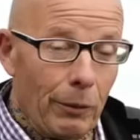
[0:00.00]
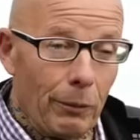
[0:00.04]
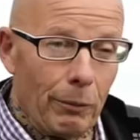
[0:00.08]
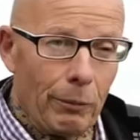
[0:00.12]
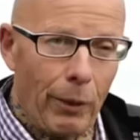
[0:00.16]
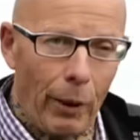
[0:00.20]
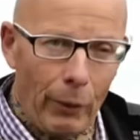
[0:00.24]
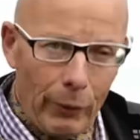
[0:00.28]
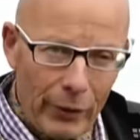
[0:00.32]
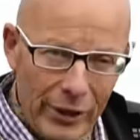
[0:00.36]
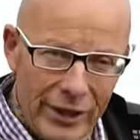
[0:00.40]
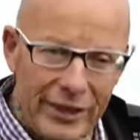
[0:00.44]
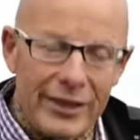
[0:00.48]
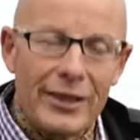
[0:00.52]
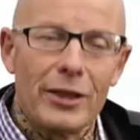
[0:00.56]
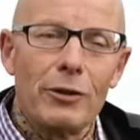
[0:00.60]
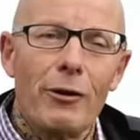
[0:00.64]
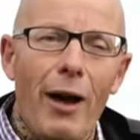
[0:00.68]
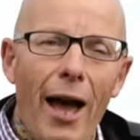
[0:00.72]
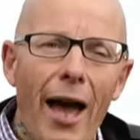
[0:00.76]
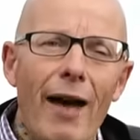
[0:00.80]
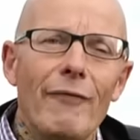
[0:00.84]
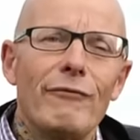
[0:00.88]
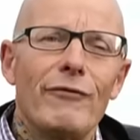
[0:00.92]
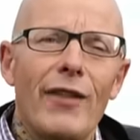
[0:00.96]
But we still
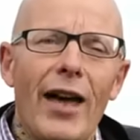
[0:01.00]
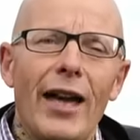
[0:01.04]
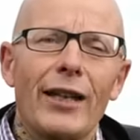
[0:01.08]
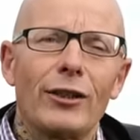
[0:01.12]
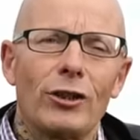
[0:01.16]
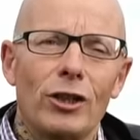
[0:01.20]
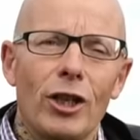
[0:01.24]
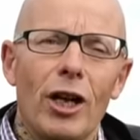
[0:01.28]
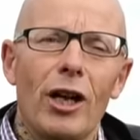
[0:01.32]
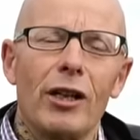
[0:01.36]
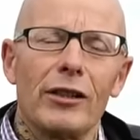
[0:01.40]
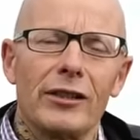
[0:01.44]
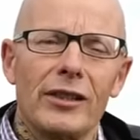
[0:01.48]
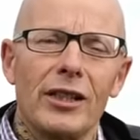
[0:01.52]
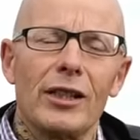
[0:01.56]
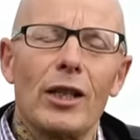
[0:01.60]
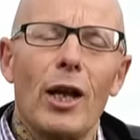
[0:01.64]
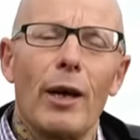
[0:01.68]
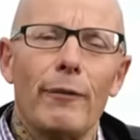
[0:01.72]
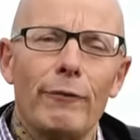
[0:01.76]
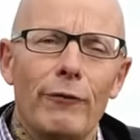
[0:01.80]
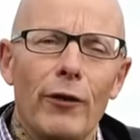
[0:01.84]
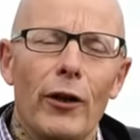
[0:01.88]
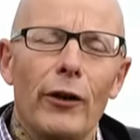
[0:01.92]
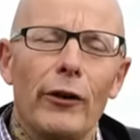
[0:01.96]
have that chance, and
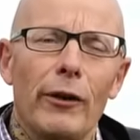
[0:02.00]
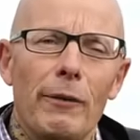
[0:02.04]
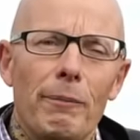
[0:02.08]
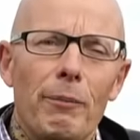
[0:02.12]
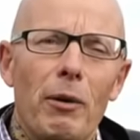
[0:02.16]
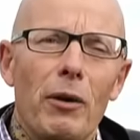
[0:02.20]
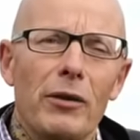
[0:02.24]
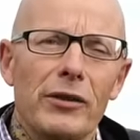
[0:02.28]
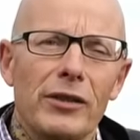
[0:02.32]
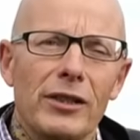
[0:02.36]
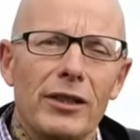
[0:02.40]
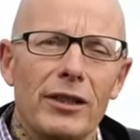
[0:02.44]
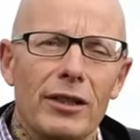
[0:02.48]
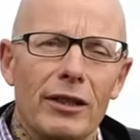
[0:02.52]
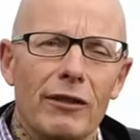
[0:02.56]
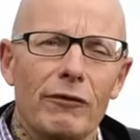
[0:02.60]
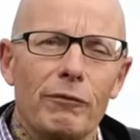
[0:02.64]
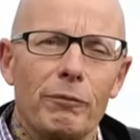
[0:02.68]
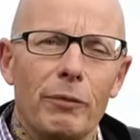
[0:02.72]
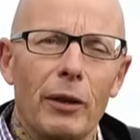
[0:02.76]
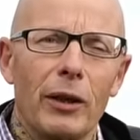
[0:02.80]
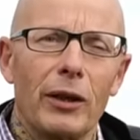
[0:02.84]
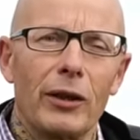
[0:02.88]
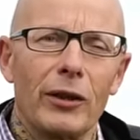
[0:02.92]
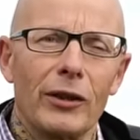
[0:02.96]
I'm very positive,
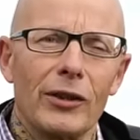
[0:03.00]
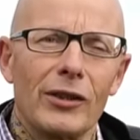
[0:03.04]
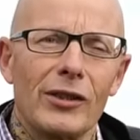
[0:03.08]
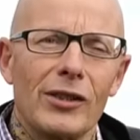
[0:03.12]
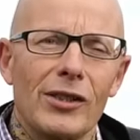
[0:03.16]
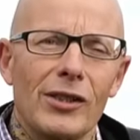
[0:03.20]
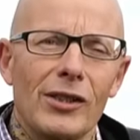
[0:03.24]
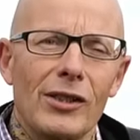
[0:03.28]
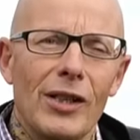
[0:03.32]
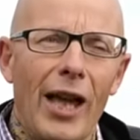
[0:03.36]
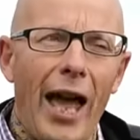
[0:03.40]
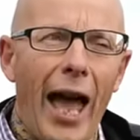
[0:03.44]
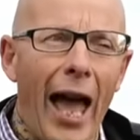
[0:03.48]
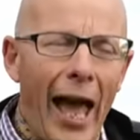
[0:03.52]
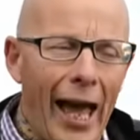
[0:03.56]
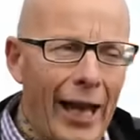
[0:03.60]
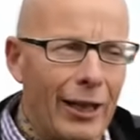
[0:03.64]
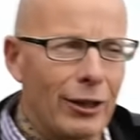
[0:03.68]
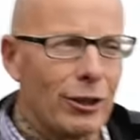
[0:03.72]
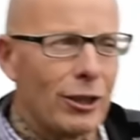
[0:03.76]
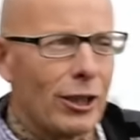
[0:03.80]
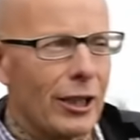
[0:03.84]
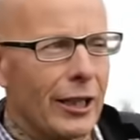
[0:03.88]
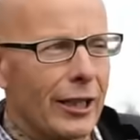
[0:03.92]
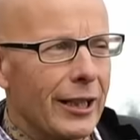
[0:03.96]
because
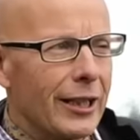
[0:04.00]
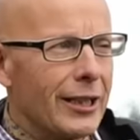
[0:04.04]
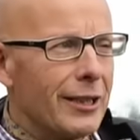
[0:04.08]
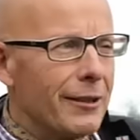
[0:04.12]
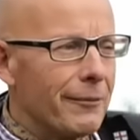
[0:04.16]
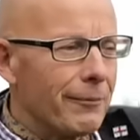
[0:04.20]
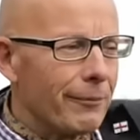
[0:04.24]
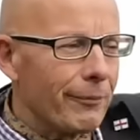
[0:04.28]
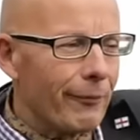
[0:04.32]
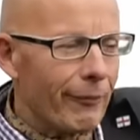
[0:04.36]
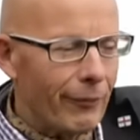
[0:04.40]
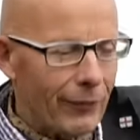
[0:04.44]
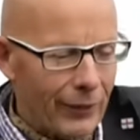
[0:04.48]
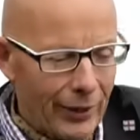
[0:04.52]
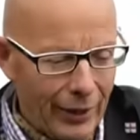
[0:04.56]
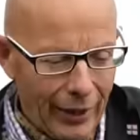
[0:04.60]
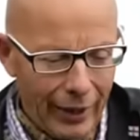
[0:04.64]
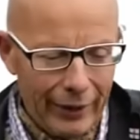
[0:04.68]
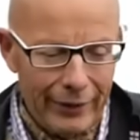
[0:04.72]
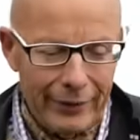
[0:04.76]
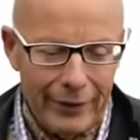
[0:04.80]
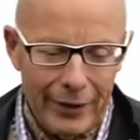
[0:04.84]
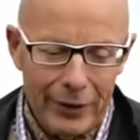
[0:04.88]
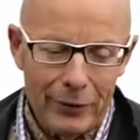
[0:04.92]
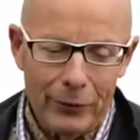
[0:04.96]
actually
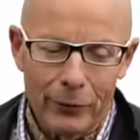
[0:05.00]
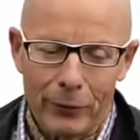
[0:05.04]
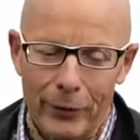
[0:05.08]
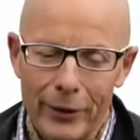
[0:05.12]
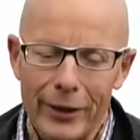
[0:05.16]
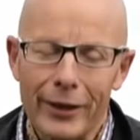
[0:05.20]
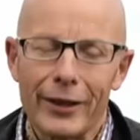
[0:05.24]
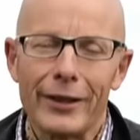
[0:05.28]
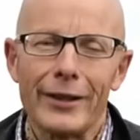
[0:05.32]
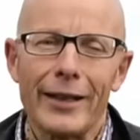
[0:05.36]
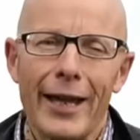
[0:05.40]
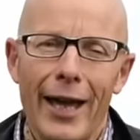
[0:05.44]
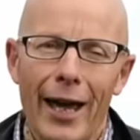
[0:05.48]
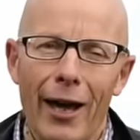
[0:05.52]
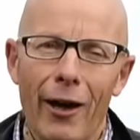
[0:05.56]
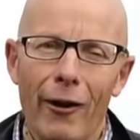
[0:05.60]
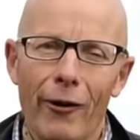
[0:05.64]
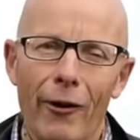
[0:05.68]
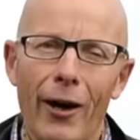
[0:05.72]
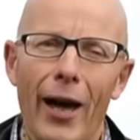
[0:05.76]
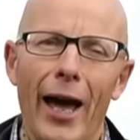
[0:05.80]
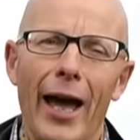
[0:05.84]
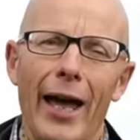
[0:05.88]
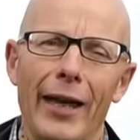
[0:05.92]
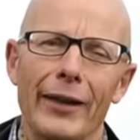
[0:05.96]
I think we are
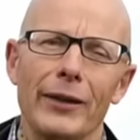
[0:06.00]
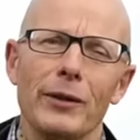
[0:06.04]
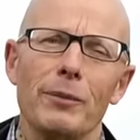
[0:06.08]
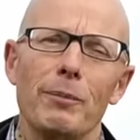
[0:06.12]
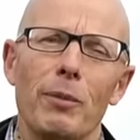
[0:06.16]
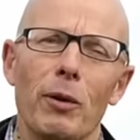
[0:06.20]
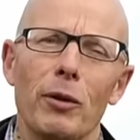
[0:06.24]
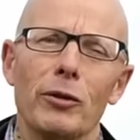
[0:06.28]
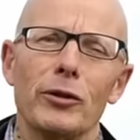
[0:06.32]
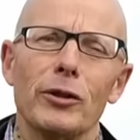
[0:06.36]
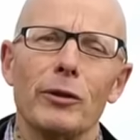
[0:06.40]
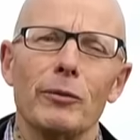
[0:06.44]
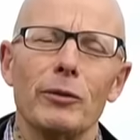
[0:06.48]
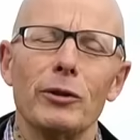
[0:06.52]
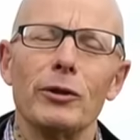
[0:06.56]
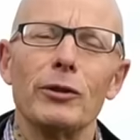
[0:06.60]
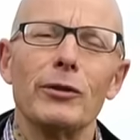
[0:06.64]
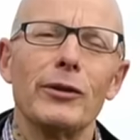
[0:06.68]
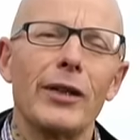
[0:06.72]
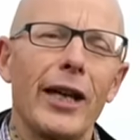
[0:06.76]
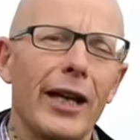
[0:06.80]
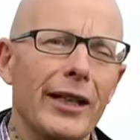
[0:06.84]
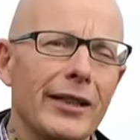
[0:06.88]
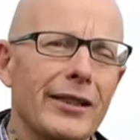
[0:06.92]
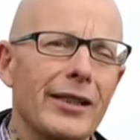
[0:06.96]
now at the bottom, and you
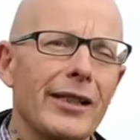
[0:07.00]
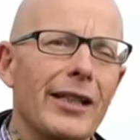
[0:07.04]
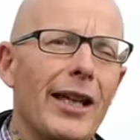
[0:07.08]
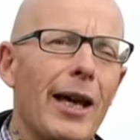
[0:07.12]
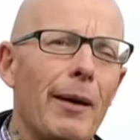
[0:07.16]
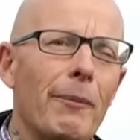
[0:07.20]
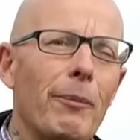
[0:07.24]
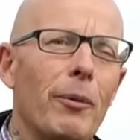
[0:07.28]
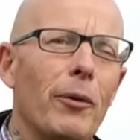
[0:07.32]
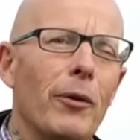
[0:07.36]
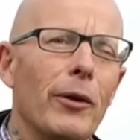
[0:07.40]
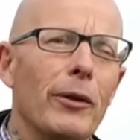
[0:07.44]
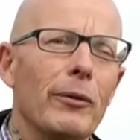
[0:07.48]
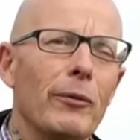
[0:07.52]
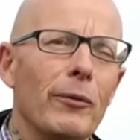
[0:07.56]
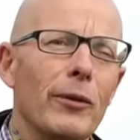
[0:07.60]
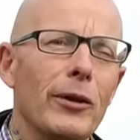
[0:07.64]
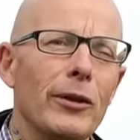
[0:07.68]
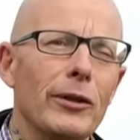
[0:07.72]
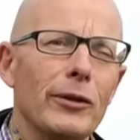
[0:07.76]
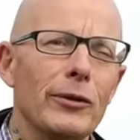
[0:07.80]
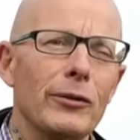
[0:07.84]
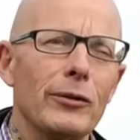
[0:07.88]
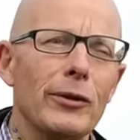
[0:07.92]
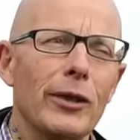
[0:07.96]
get to that point where
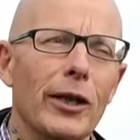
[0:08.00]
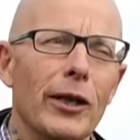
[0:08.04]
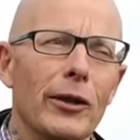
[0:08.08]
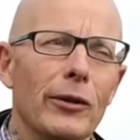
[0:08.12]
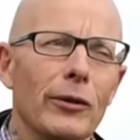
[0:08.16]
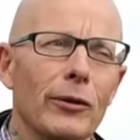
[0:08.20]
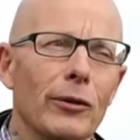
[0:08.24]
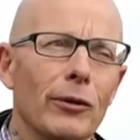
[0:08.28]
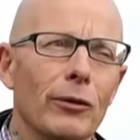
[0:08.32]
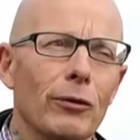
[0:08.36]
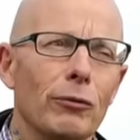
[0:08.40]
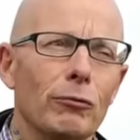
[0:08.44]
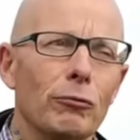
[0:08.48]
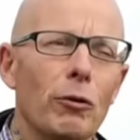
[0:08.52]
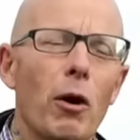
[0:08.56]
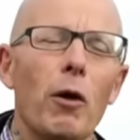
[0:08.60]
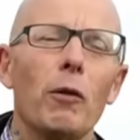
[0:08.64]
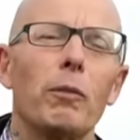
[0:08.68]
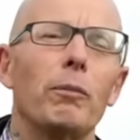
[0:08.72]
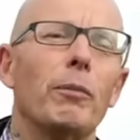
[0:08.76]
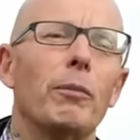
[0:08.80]
you go rock